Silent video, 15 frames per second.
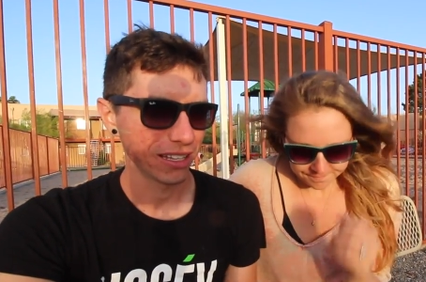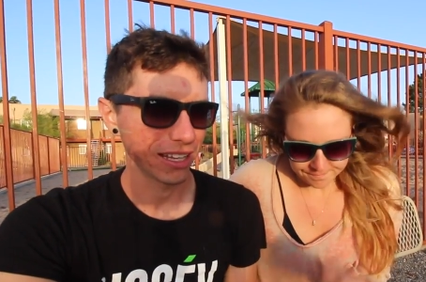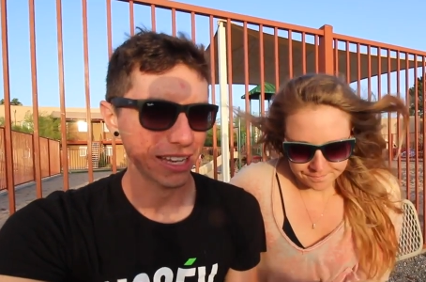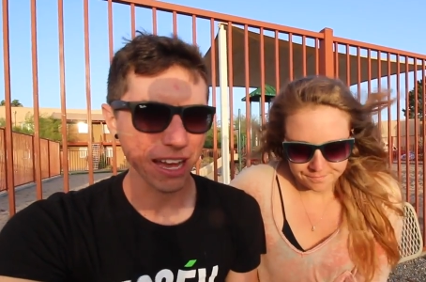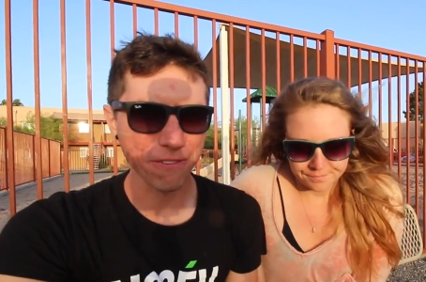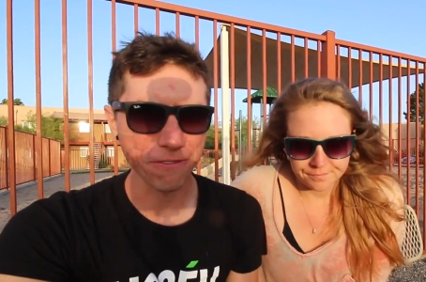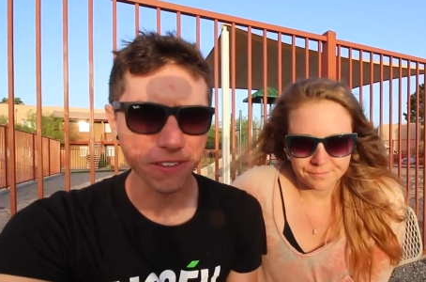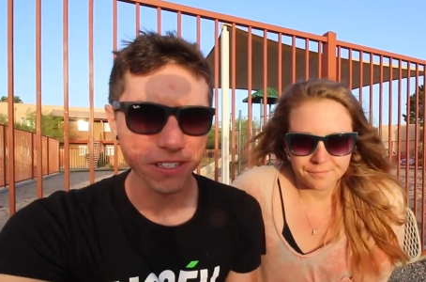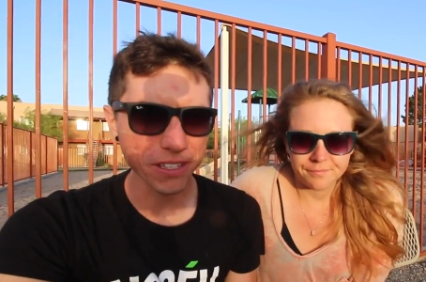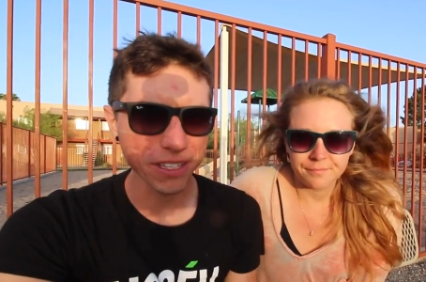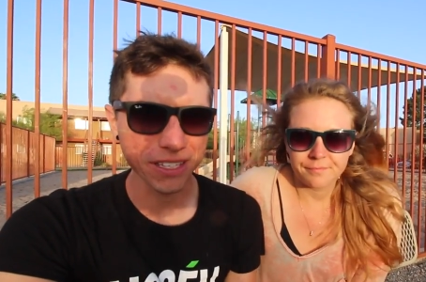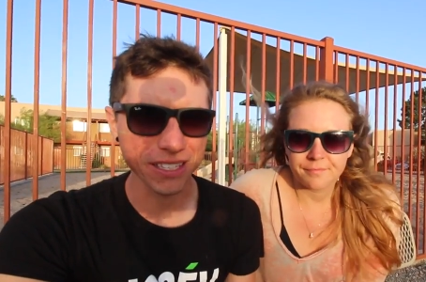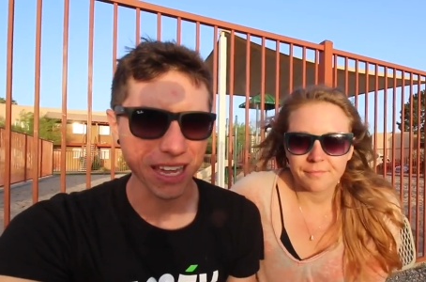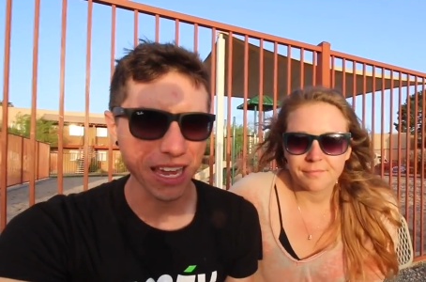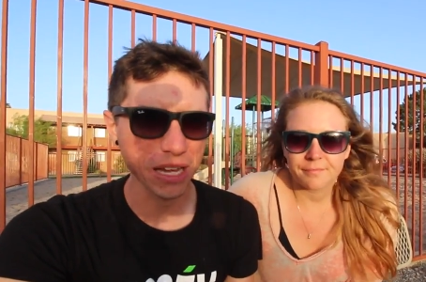Speaker 1: like I feel
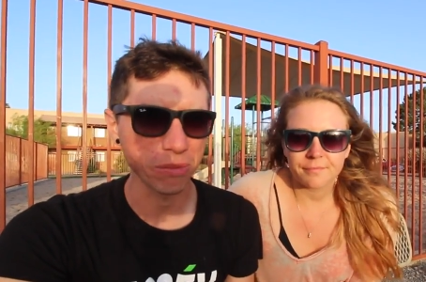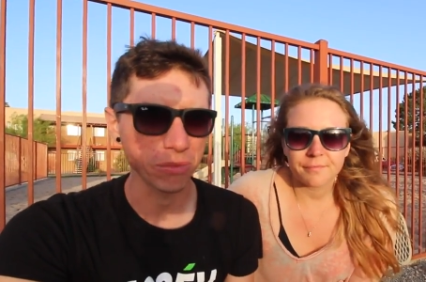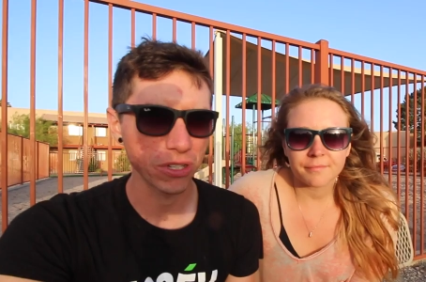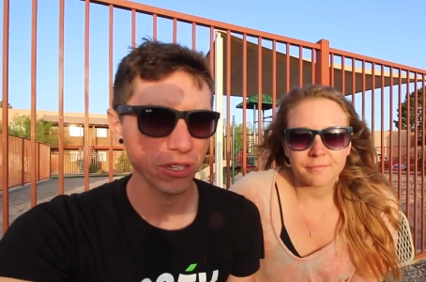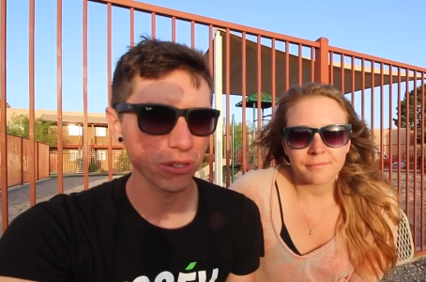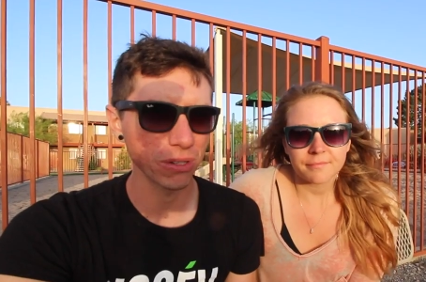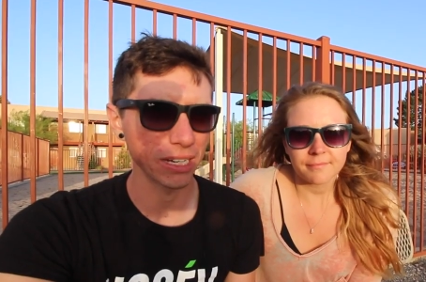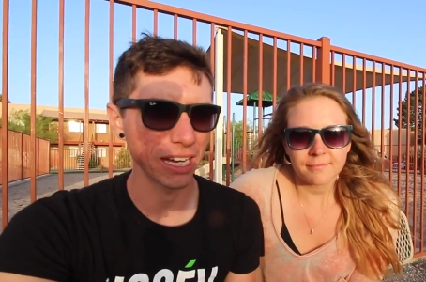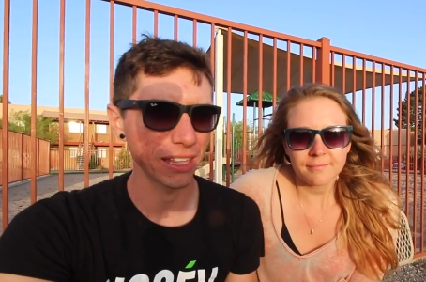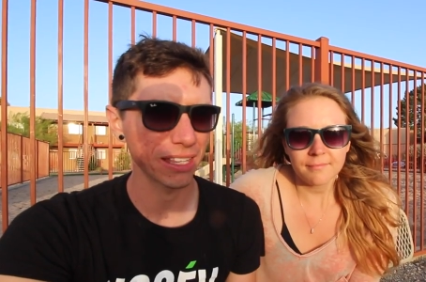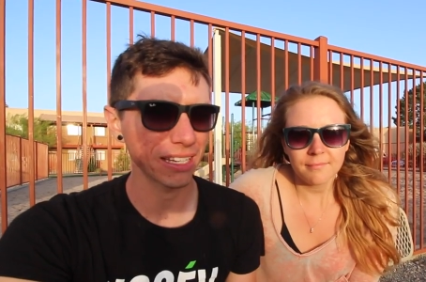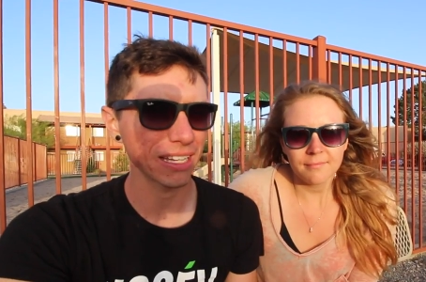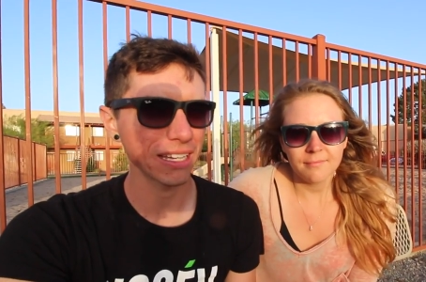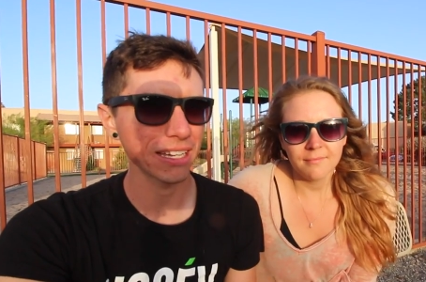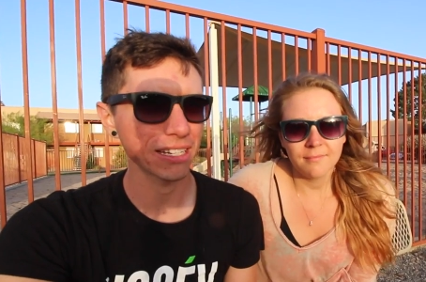the same too and I
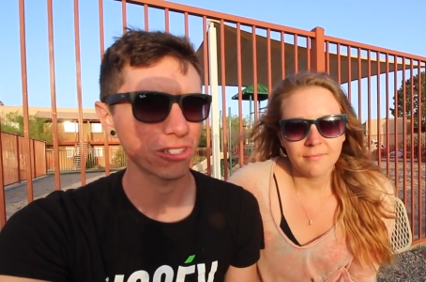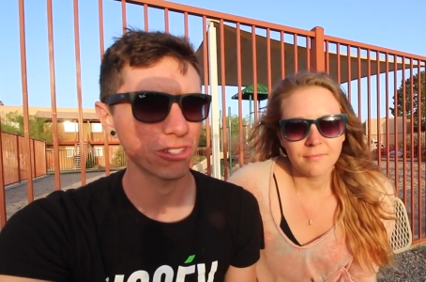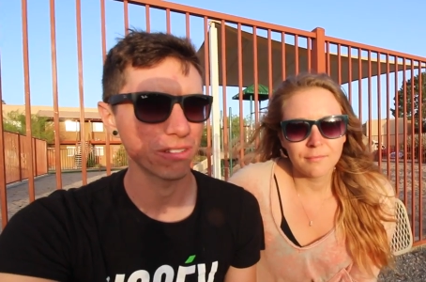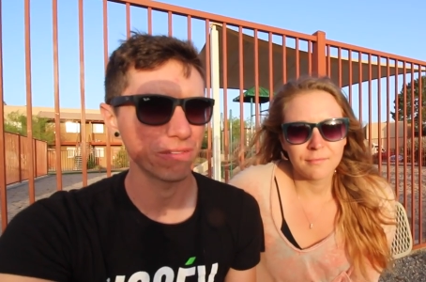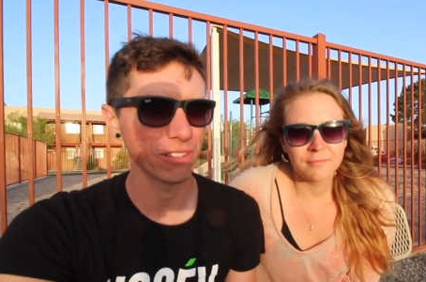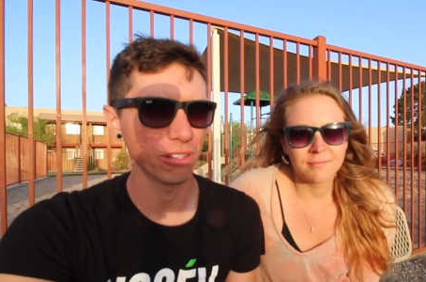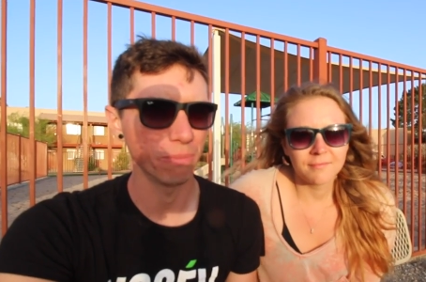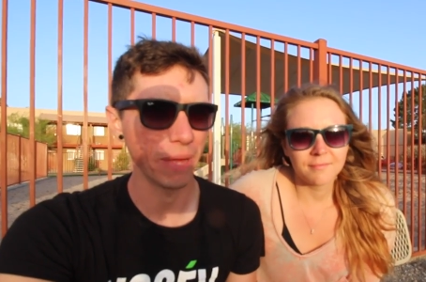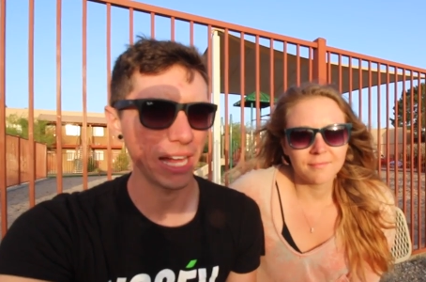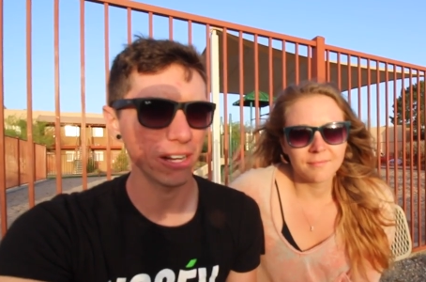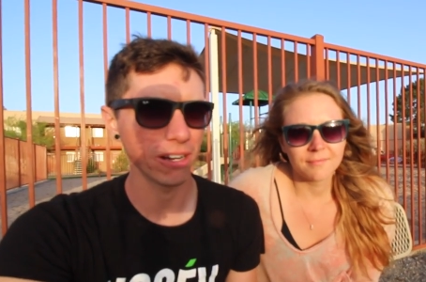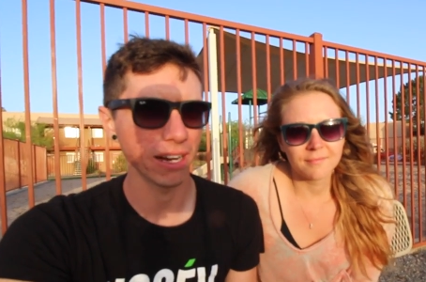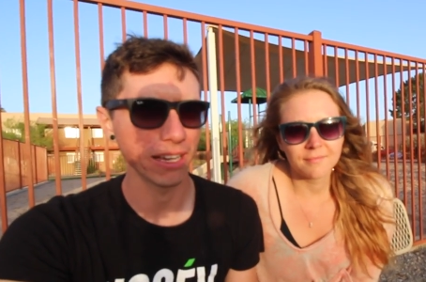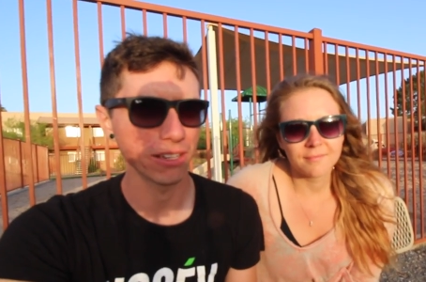think I actually feel better.